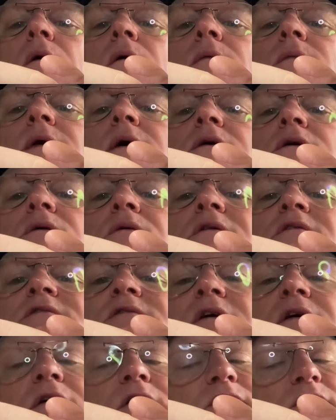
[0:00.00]
That
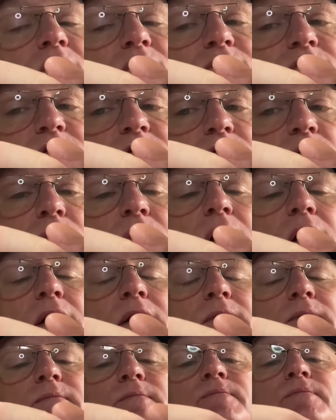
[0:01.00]
USA is over to the
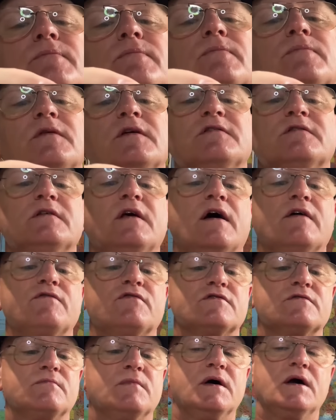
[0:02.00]
right. This knife
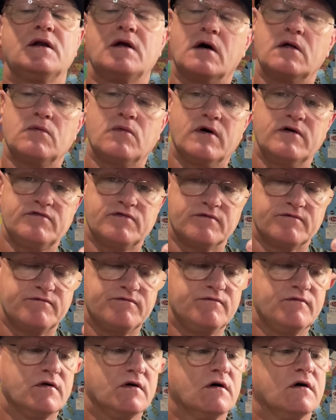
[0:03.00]
was made all the way from
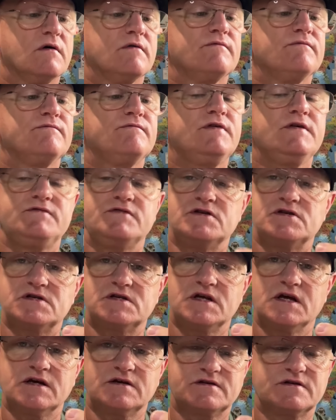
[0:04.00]

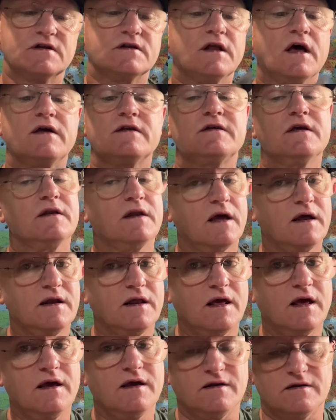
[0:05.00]
56 to
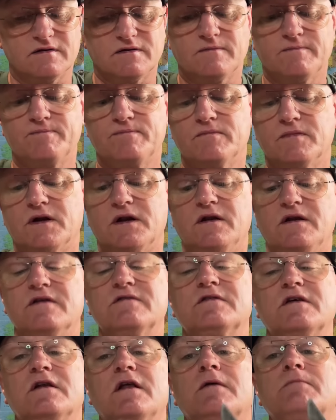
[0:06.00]
1988, but it
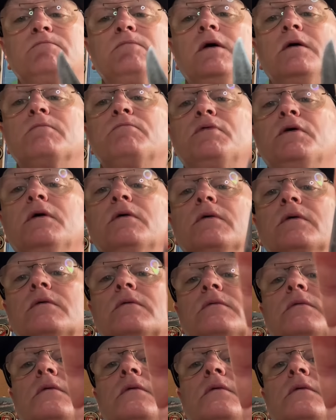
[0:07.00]
is an Imperial